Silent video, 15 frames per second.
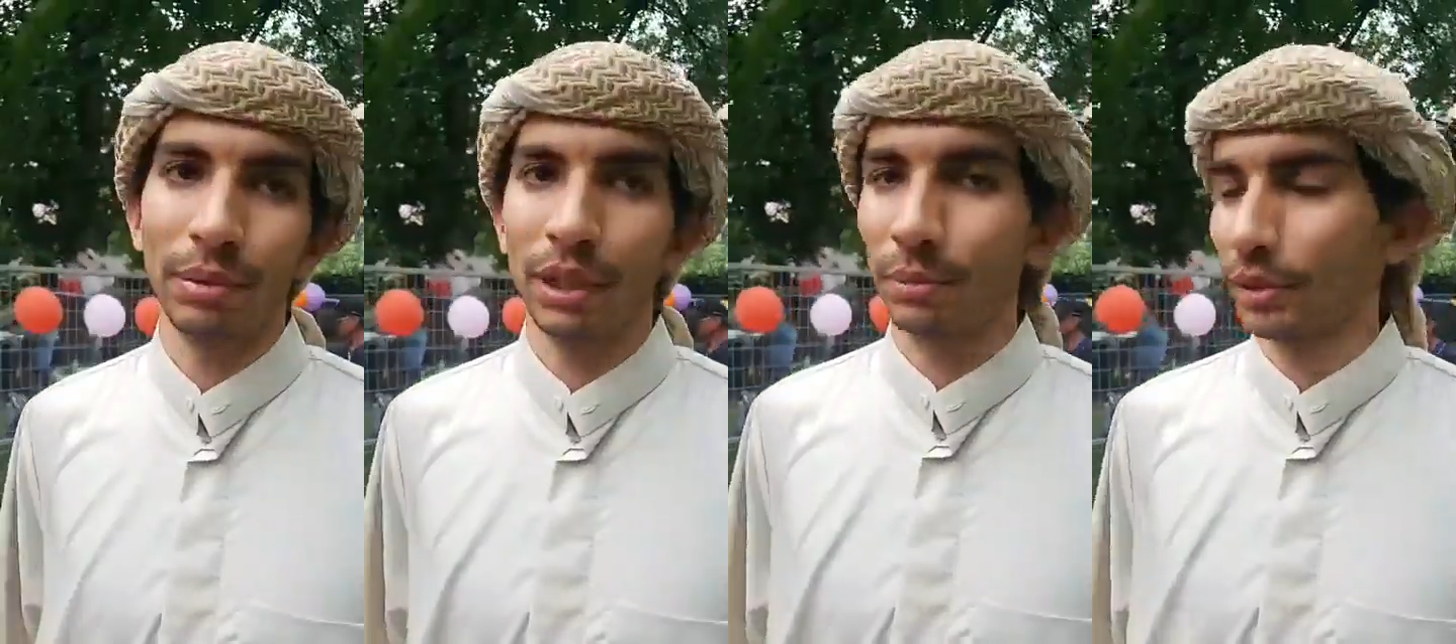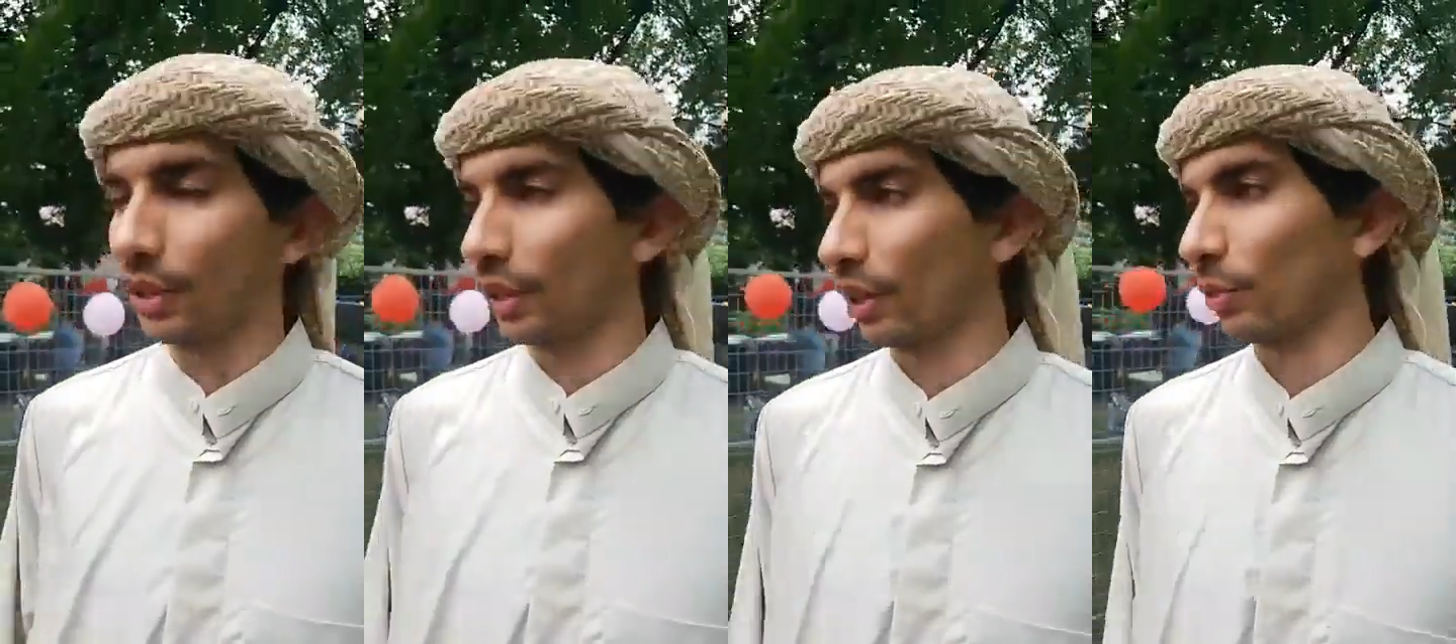
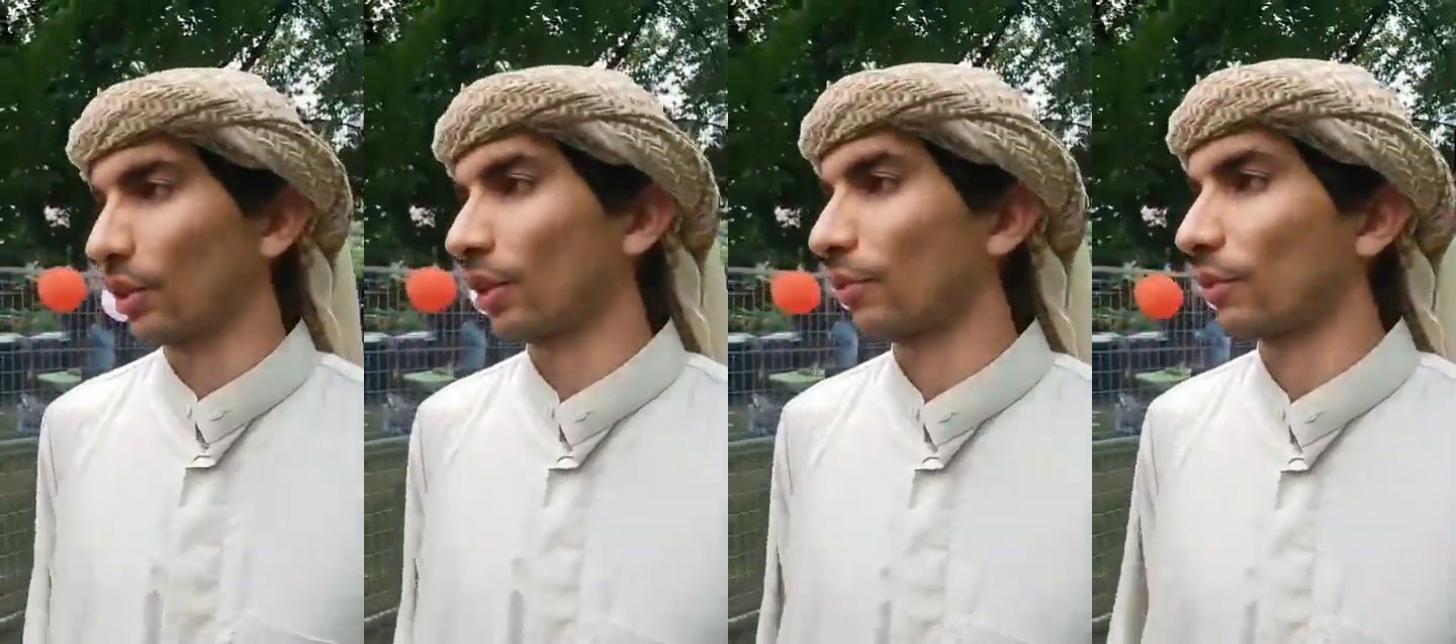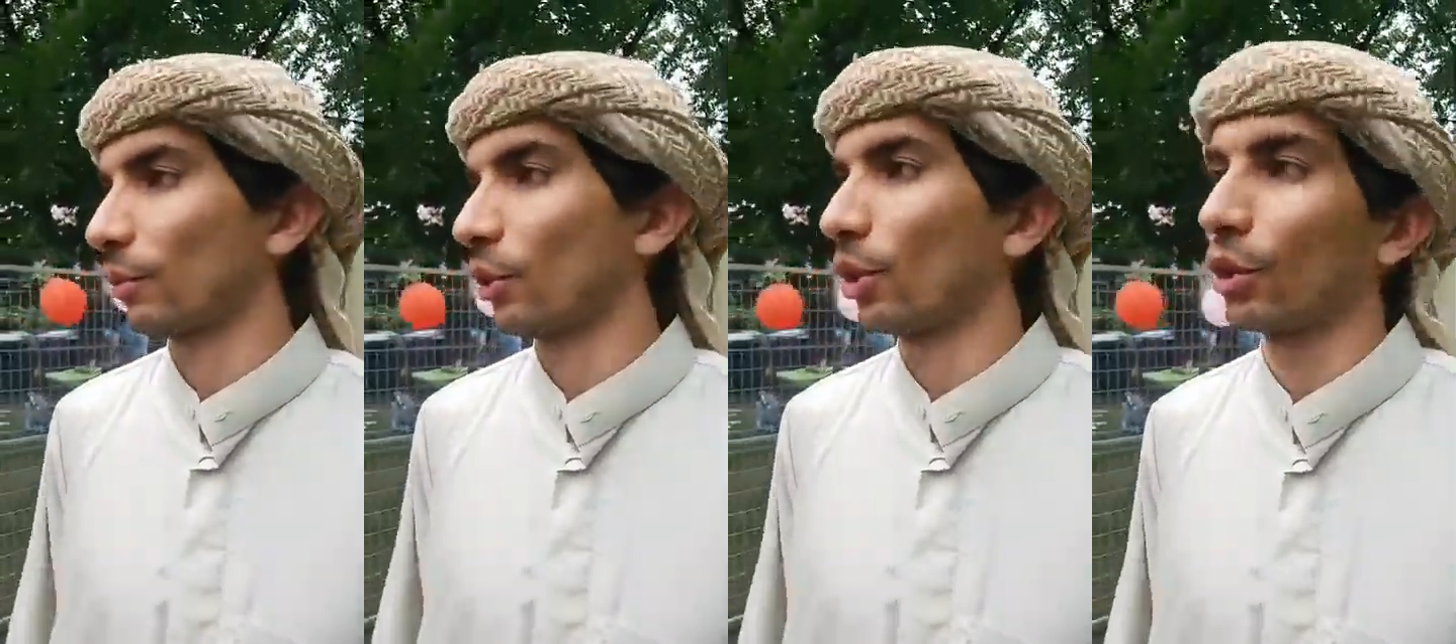people and we're
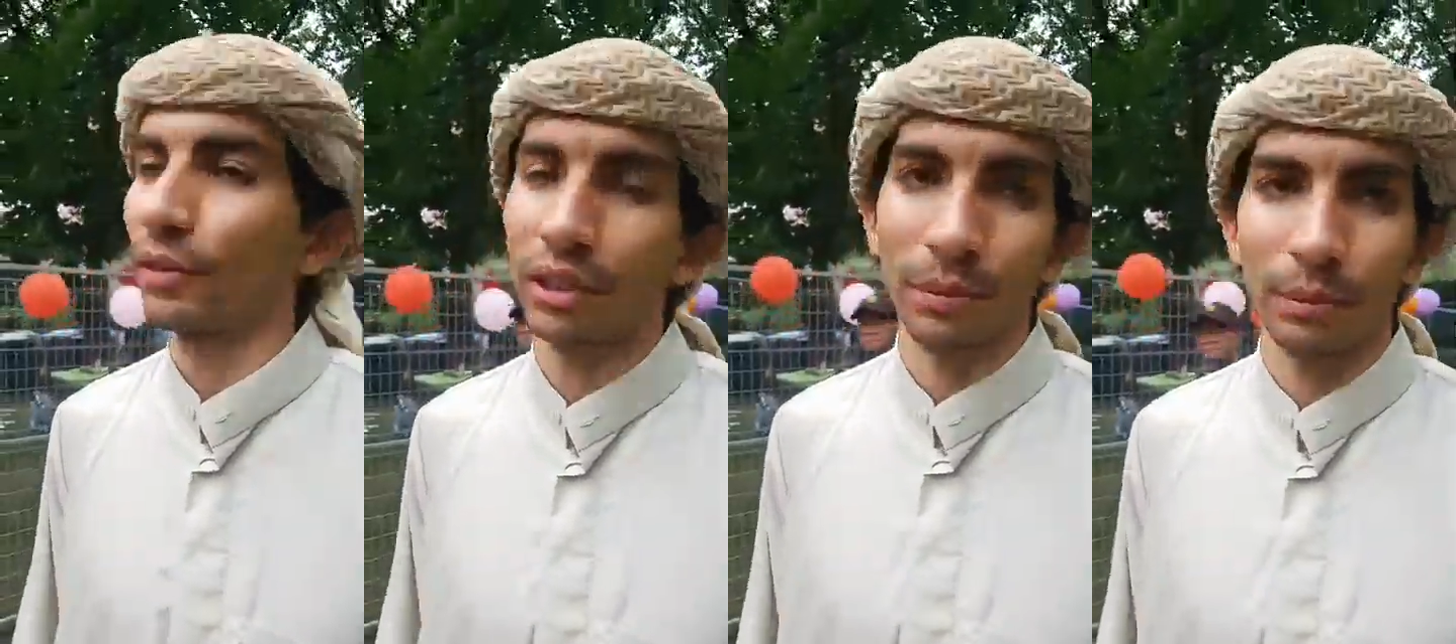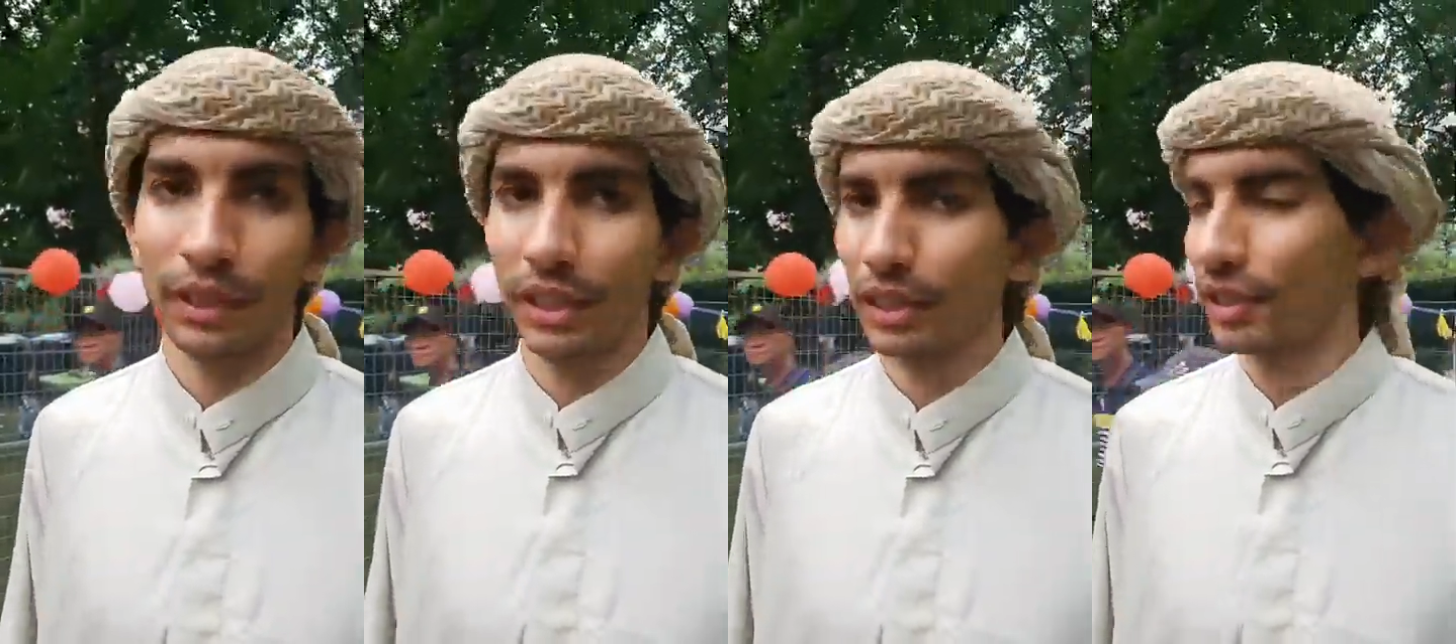from all over the
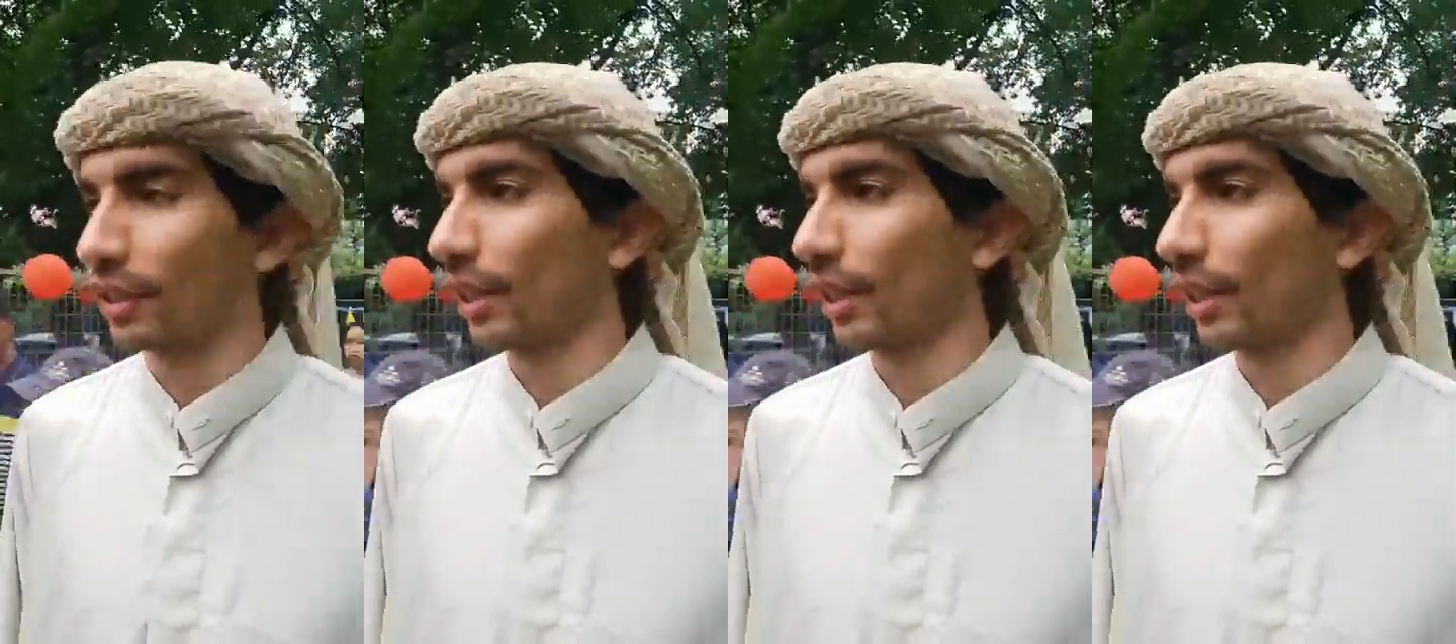place,